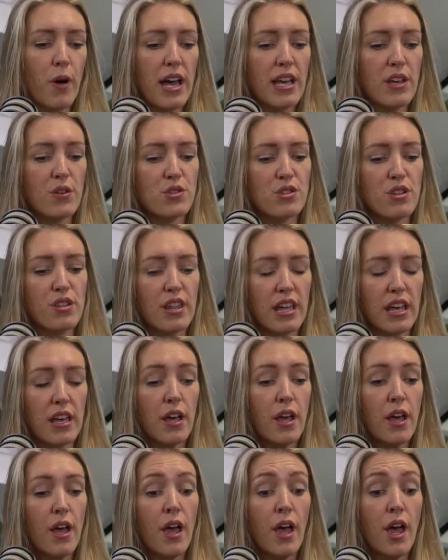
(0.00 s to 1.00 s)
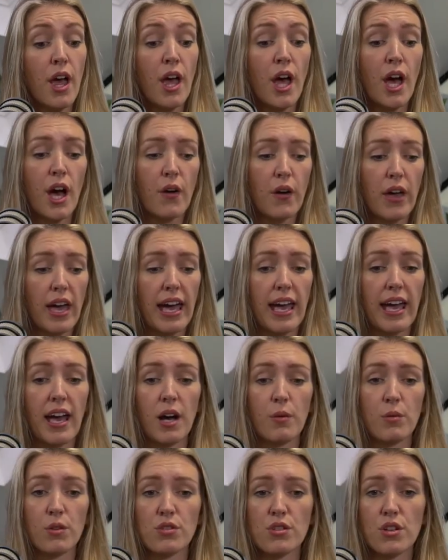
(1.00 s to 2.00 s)
but I used to think, okay,
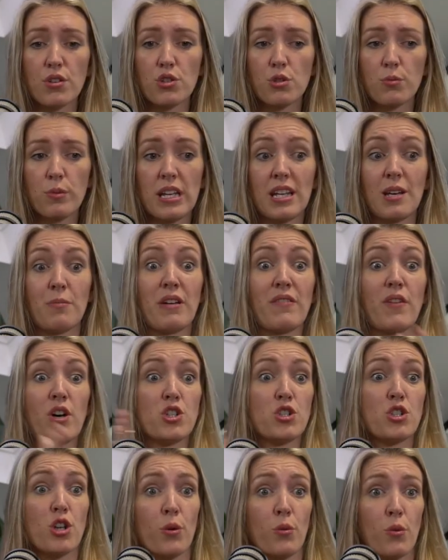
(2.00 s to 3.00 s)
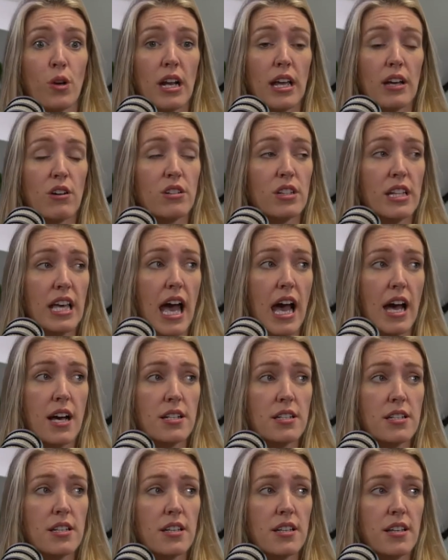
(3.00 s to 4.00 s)
I'm on social media, but if I don't click on the
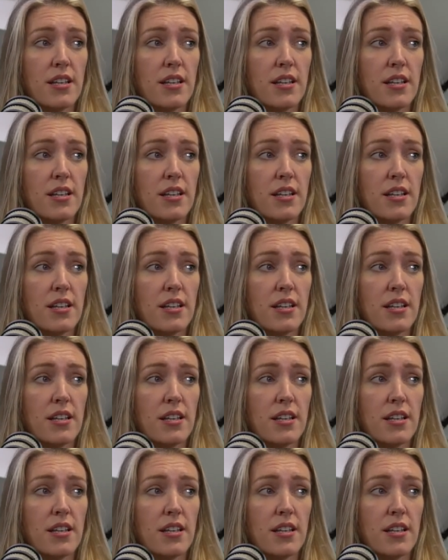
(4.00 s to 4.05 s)
ad,